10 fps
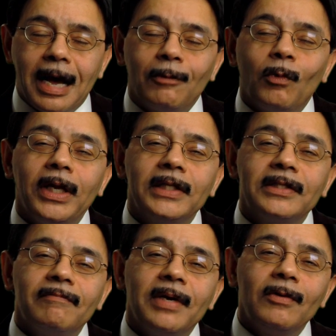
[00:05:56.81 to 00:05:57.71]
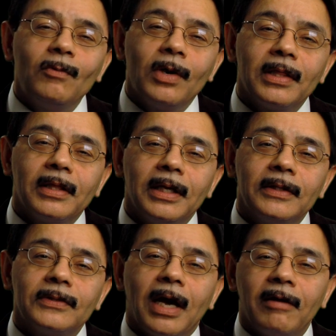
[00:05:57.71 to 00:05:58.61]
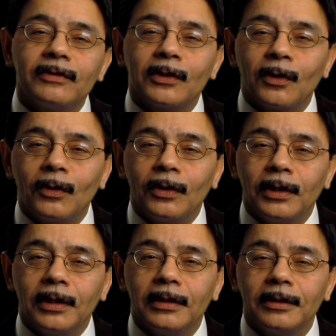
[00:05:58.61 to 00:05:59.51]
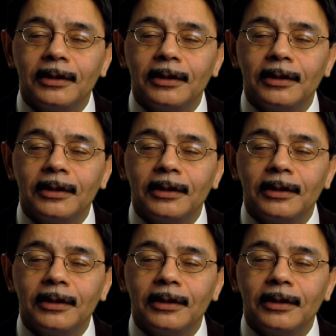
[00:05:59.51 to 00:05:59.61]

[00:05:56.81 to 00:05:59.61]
And would it have been worth it after all?